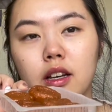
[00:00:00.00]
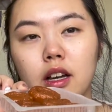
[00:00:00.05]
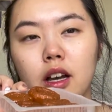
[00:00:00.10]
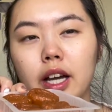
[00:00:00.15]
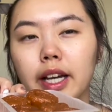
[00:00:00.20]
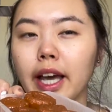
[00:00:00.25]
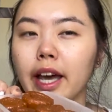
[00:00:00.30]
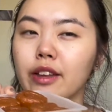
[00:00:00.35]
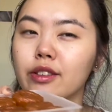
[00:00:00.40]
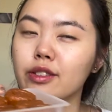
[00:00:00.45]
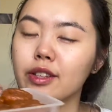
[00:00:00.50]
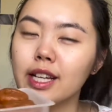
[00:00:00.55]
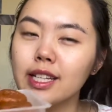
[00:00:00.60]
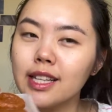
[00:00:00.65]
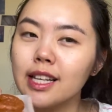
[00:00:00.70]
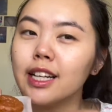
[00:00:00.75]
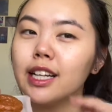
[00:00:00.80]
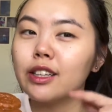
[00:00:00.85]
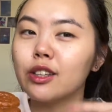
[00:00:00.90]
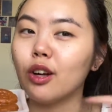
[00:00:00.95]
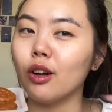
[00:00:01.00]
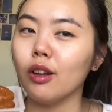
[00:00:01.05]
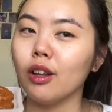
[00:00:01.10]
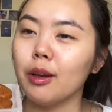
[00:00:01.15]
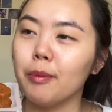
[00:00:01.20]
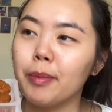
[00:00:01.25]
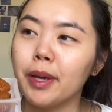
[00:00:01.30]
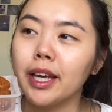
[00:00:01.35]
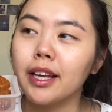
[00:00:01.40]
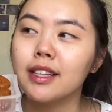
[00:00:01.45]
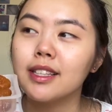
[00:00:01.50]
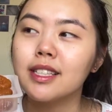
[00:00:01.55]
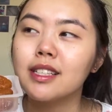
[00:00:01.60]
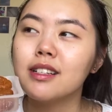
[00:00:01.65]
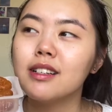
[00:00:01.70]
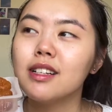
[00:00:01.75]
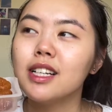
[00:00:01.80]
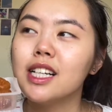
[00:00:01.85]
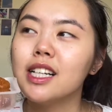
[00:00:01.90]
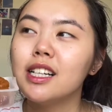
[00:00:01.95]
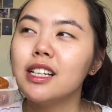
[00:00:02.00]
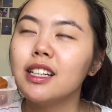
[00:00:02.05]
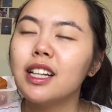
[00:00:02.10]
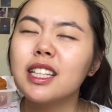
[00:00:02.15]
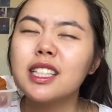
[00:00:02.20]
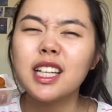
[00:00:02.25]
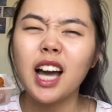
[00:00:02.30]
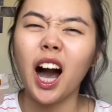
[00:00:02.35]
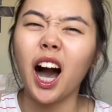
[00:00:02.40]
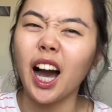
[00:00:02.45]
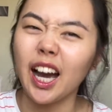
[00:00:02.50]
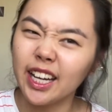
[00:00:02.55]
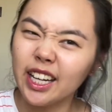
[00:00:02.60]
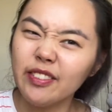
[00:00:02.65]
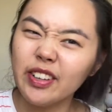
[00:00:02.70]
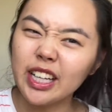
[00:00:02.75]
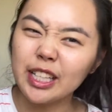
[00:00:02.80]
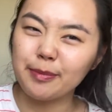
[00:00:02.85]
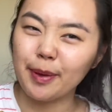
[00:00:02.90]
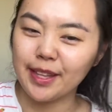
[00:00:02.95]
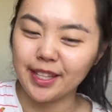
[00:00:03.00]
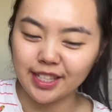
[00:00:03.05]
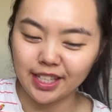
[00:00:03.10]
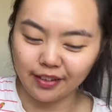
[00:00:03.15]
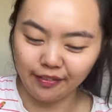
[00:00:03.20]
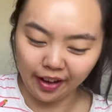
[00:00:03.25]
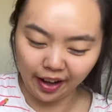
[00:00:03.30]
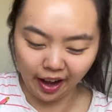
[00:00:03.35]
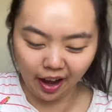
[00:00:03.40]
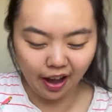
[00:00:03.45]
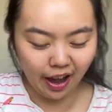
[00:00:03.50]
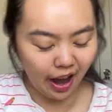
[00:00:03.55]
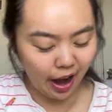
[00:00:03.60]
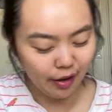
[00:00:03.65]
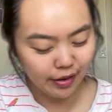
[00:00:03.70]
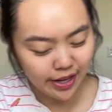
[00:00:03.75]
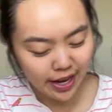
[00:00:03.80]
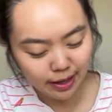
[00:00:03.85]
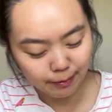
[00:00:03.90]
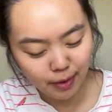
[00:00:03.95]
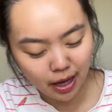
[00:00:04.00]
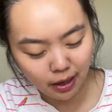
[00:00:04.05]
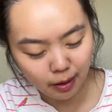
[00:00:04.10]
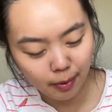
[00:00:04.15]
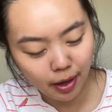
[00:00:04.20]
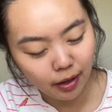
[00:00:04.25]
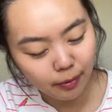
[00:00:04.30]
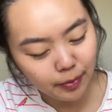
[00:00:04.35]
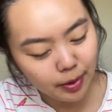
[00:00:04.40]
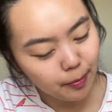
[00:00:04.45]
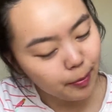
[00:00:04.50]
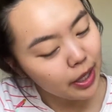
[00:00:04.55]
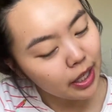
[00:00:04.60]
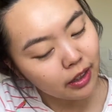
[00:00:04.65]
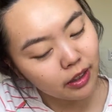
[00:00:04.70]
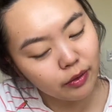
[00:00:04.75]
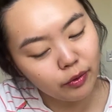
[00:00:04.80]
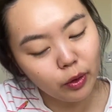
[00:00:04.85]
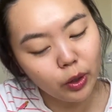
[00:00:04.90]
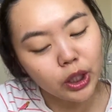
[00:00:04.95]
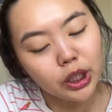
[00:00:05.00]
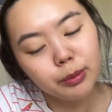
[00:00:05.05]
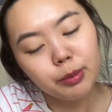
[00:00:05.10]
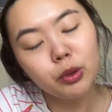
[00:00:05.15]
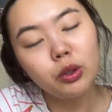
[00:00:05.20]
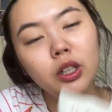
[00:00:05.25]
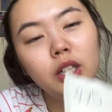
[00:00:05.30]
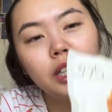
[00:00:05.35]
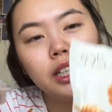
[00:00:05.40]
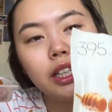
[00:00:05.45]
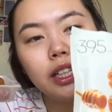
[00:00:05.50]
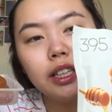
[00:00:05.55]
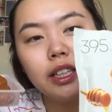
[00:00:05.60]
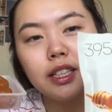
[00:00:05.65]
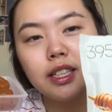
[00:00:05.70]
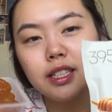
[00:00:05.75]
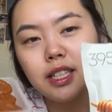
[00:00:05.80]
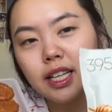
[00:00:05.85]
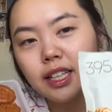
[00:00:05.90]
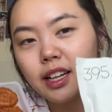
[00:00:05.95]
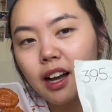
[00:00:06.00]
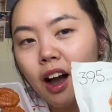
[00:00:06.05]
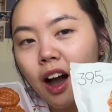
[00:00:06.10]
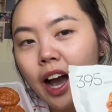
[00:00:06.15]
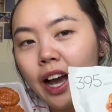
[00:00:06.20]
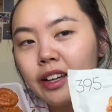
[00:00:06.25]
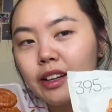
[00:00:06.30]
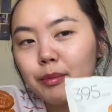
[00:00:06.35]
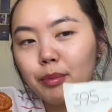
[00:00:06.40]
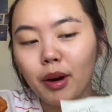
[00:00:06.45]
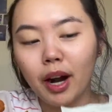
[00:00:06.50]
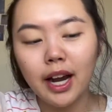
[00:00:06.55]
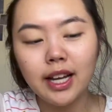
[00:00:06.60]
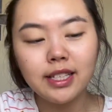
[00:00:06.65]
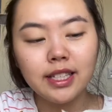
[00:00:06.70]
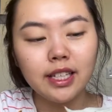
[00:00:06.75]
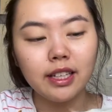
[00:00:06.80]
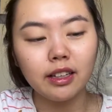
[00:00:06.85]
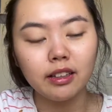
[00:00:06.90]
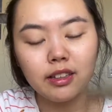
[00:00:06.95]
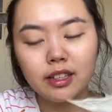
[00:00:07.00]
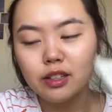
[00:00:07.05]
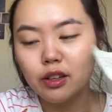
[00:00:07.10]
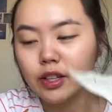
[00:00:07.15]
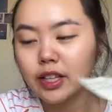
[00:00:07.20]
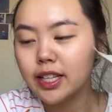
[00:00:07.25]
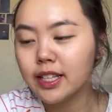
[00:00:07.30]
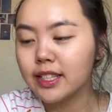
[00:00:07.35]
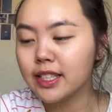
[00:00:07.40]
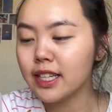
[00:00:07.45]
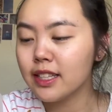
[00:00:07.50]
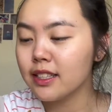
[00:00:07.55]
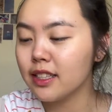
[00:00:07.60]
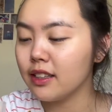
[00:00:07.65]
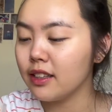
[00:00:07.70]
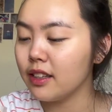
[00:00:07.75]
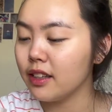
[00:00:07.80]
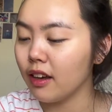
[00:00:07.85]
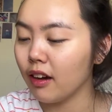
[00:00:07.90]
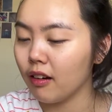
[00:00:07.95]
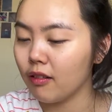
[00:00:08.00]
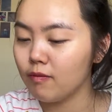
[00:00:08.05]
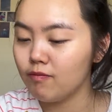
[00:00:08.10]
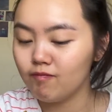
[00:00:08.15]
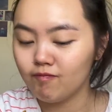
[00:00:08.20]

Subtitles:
Okay, so that's like $1 a piece. It's kind of expensive. I take back about it being affordable. They're like kind of pricey. There's only 6 in here.